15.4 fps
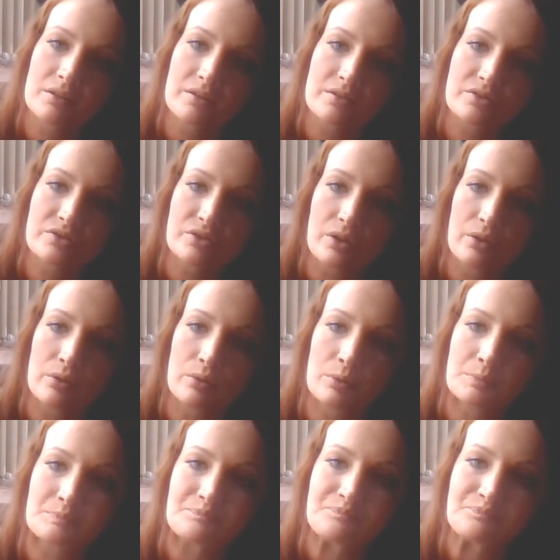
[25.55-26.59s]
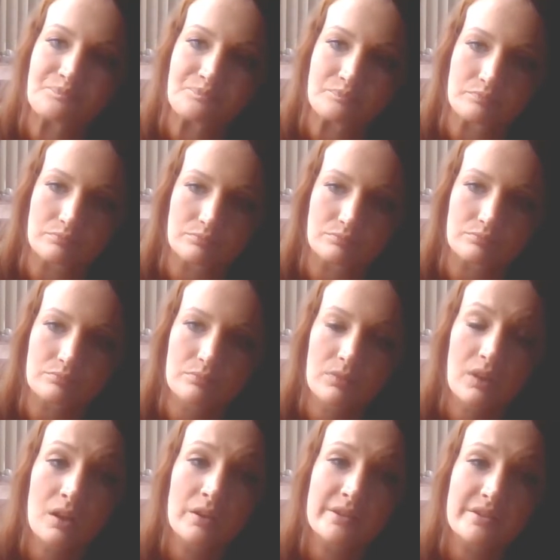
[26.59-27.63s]
So
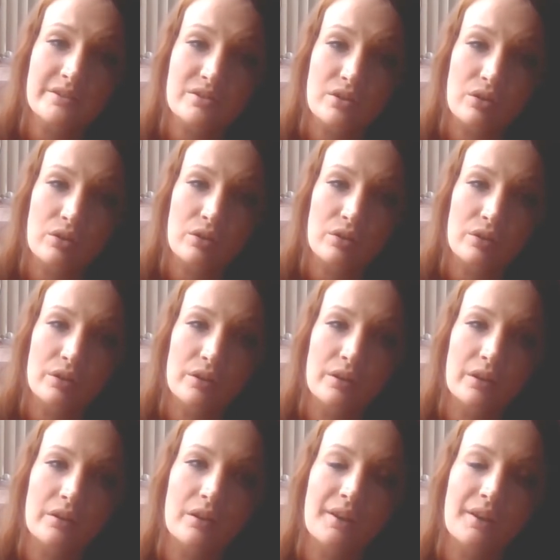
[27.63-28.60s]
this is a good